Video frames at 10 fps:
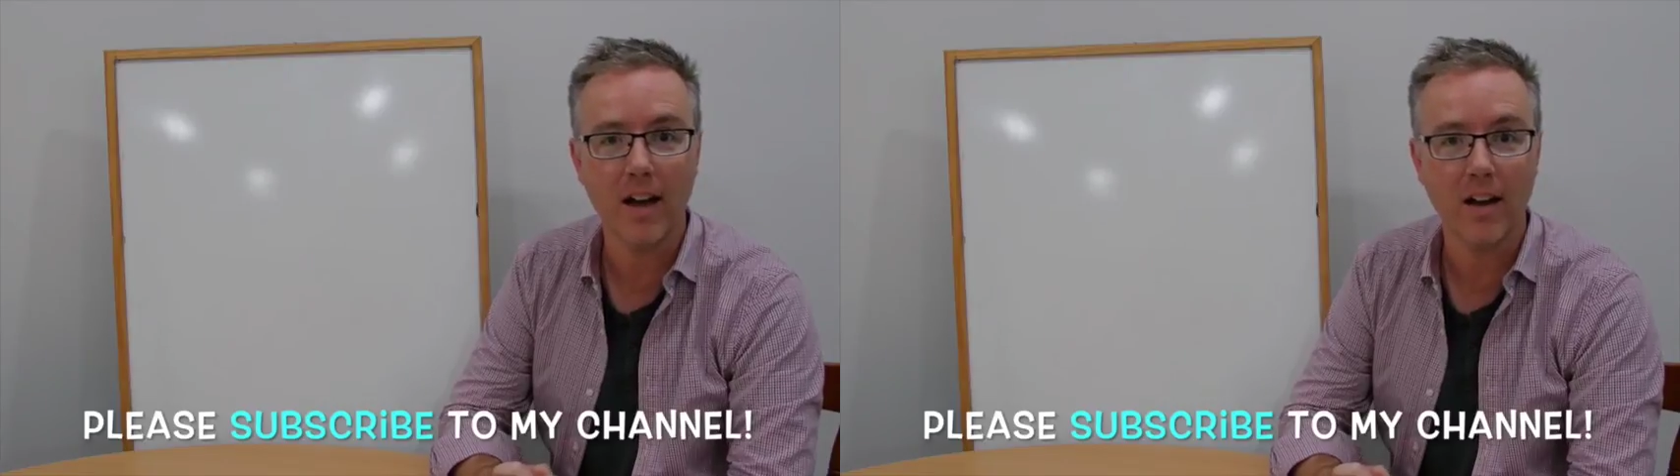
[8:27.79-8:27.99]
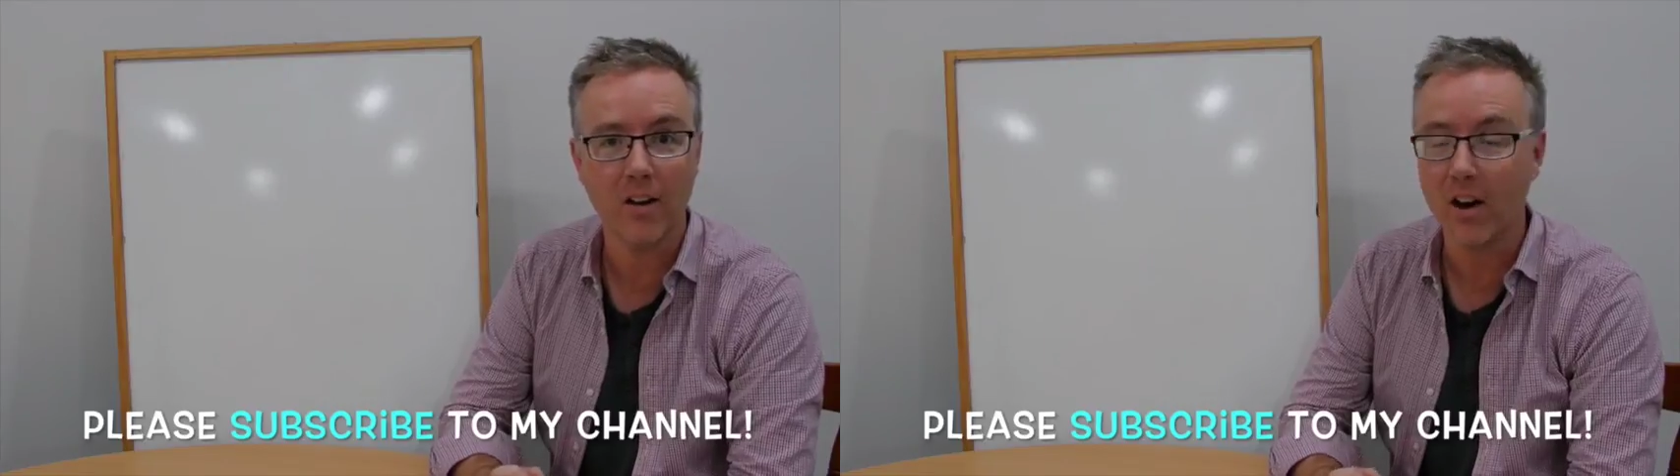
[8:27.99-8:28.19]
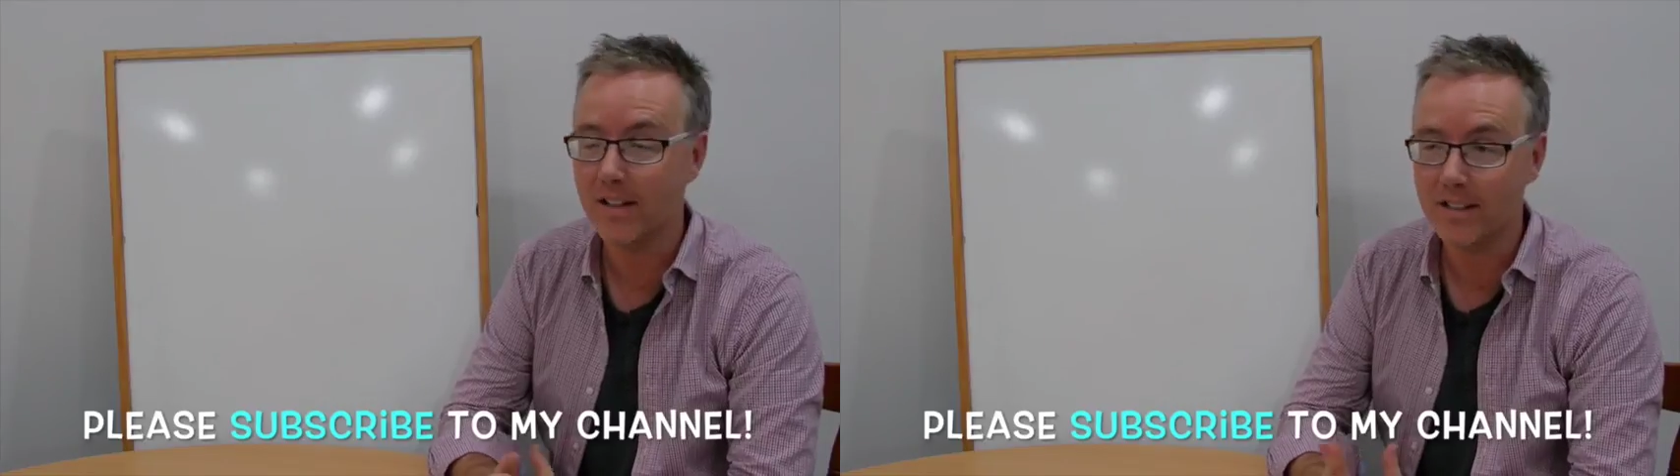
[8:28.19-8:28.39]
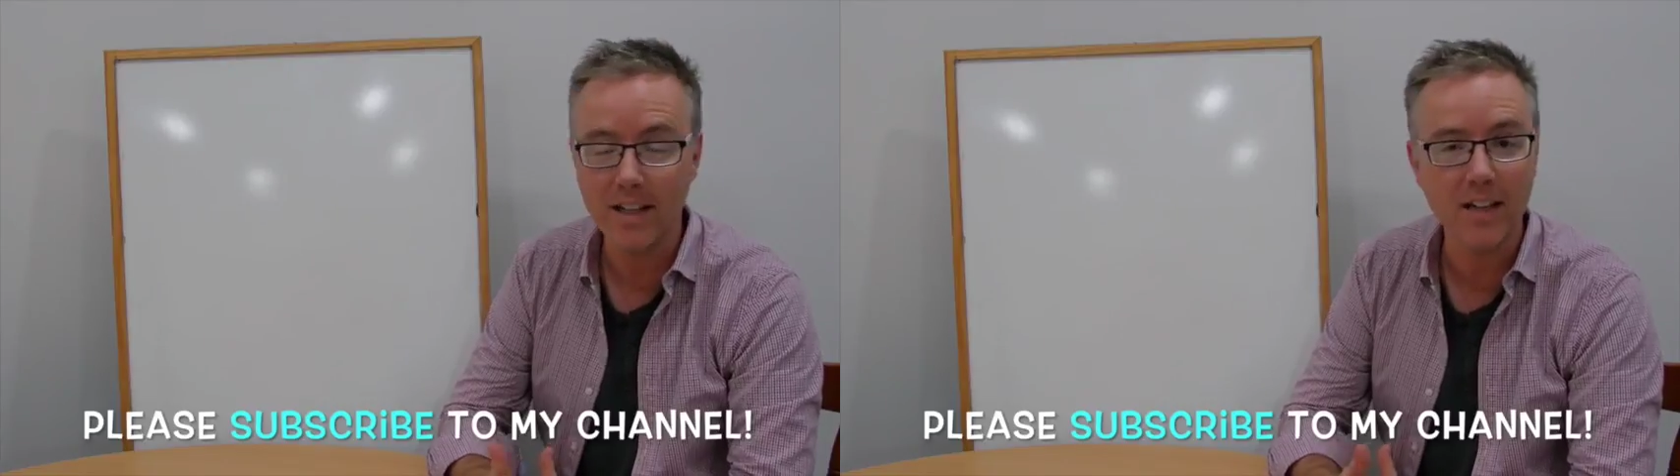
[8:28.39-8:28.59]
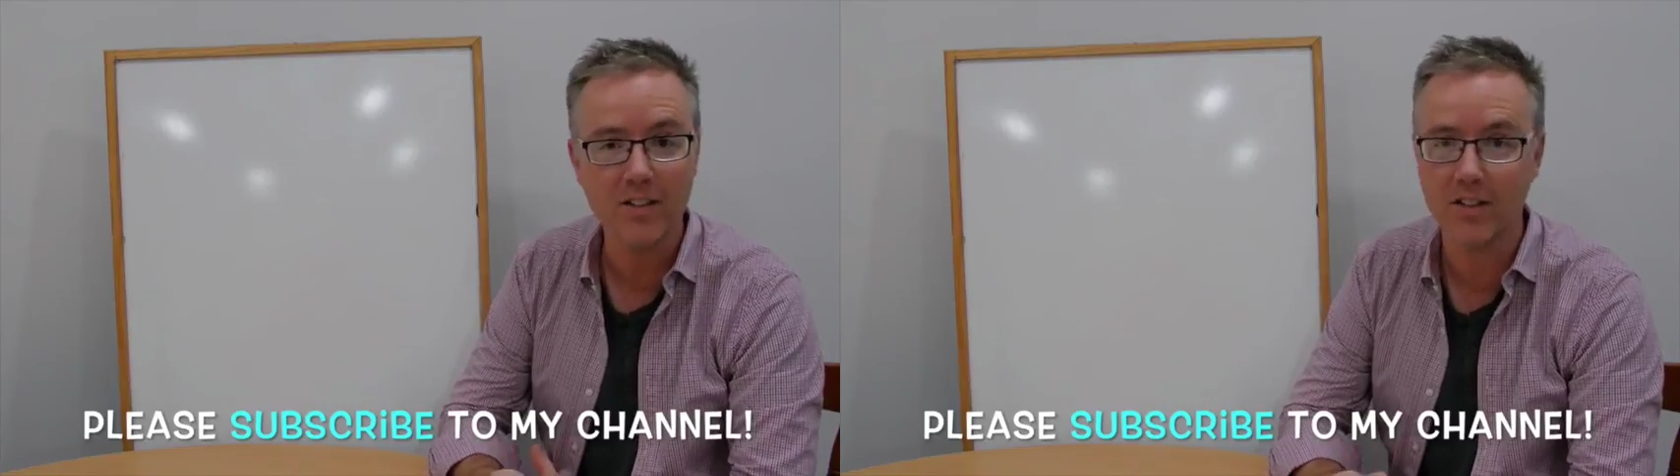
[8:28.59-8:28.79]

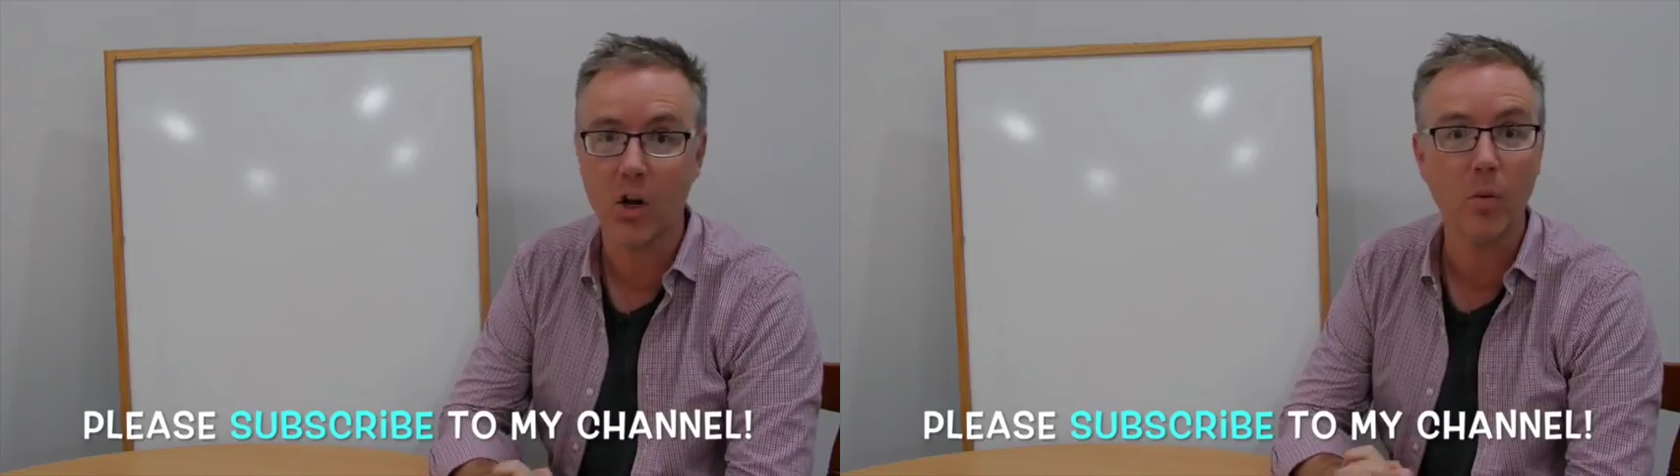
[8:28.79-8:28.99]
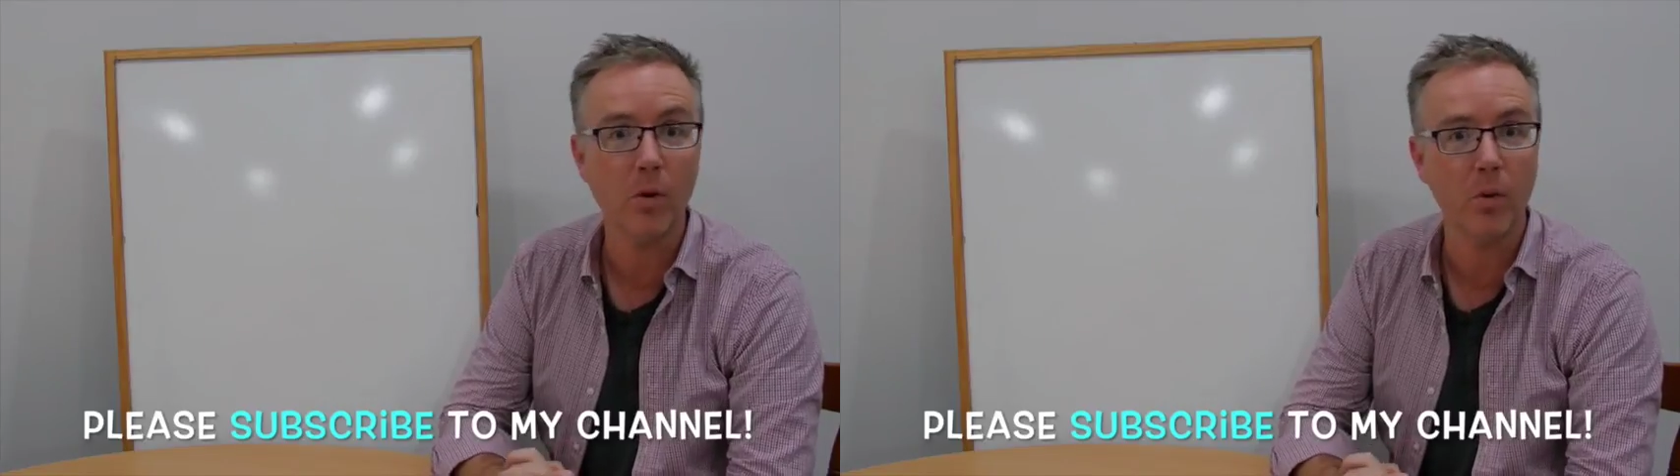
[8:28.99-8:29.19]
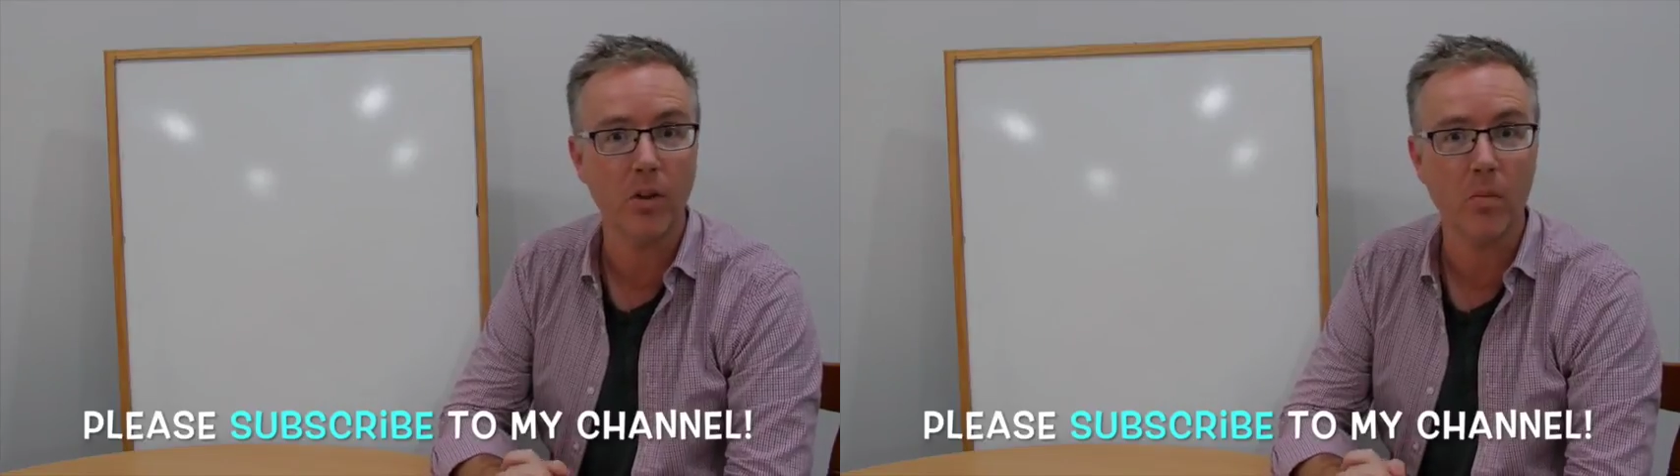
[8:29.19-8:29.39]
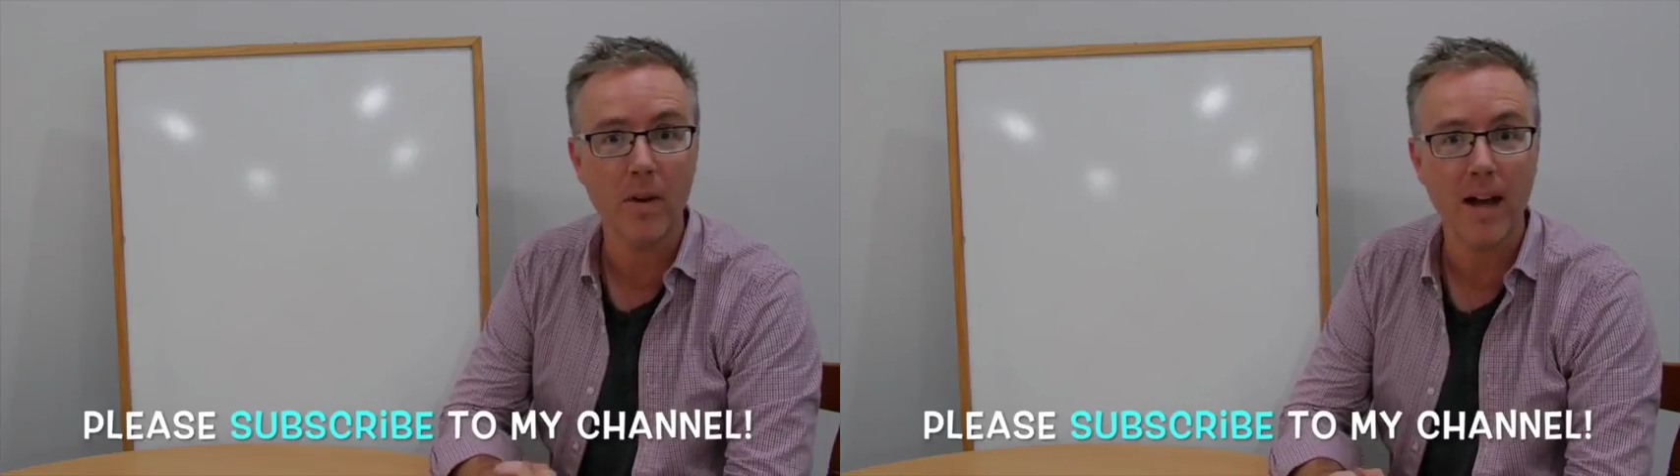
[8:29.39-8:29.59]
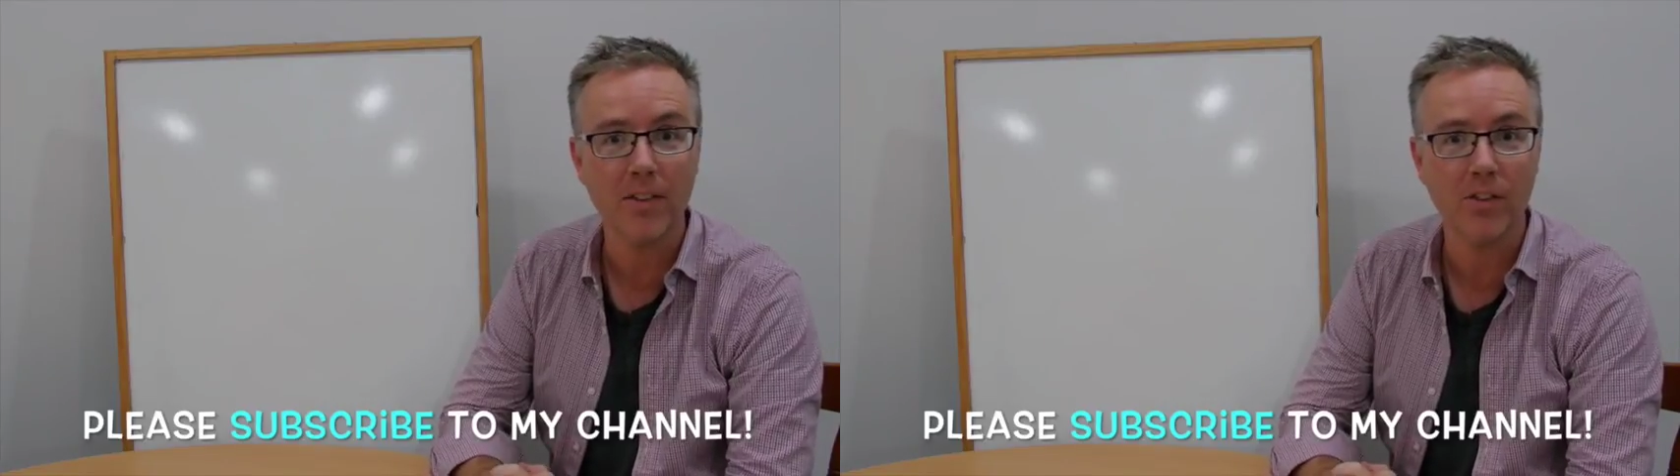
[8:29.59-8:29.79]
ideas to help you with your
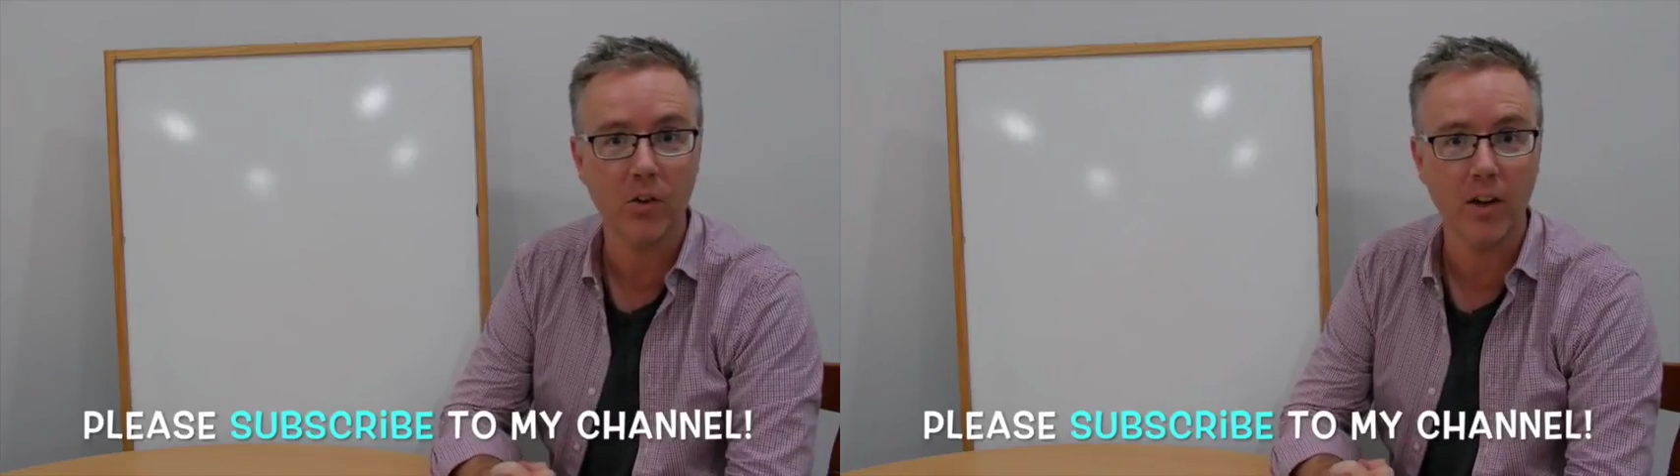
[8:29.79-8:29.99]
maths,